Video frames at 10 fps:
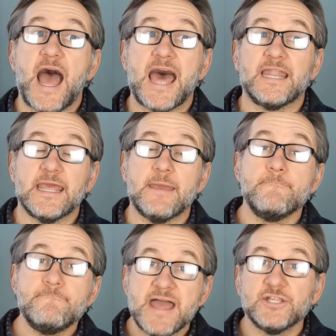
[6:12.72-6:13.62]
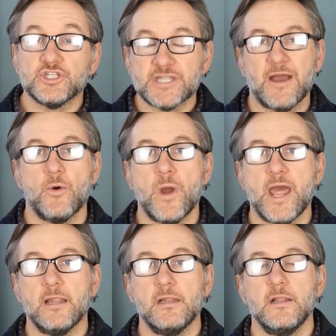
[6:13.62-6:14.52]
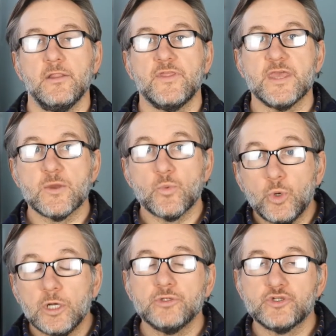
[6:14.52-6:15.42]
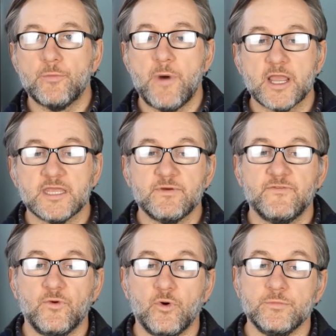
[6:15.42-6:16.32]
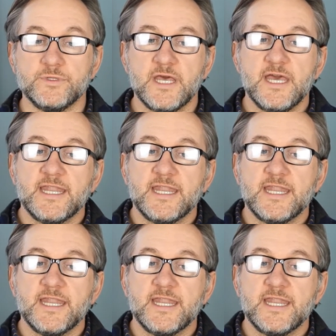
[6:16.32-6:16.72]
and it measures how well the world stock market performs.